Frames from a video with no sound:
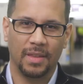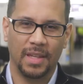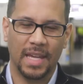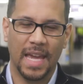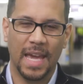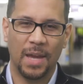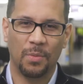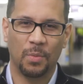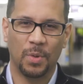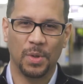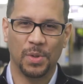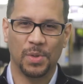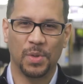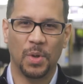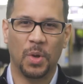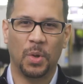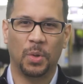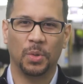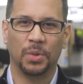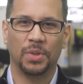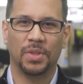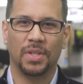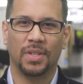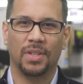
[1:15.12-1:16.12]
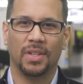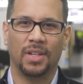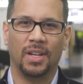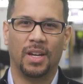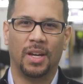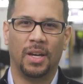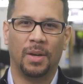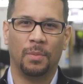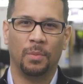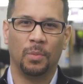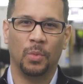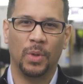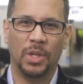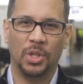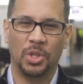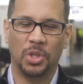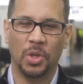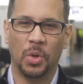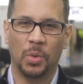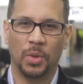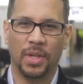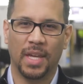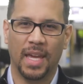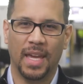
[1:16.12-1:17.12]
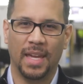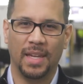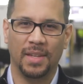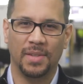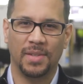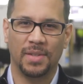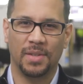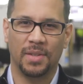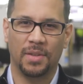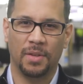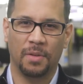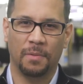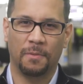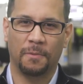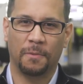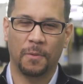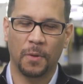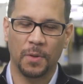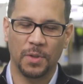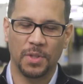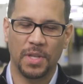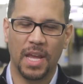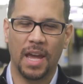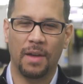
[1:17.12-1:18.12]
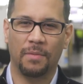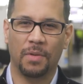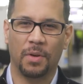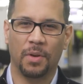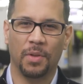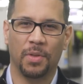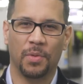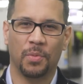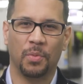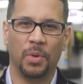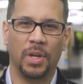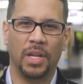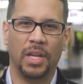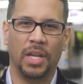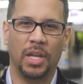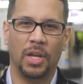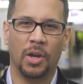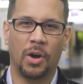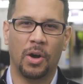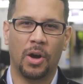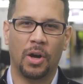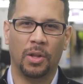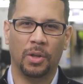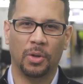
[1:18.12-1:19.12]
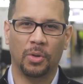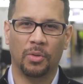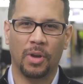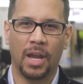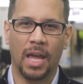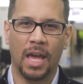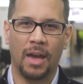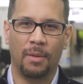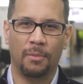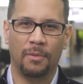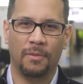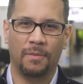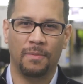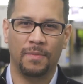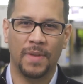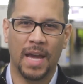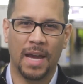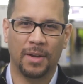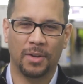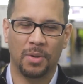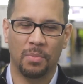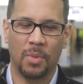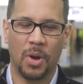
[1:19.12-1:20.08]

The end result, we showcased the first ever 3D hologram of Dr.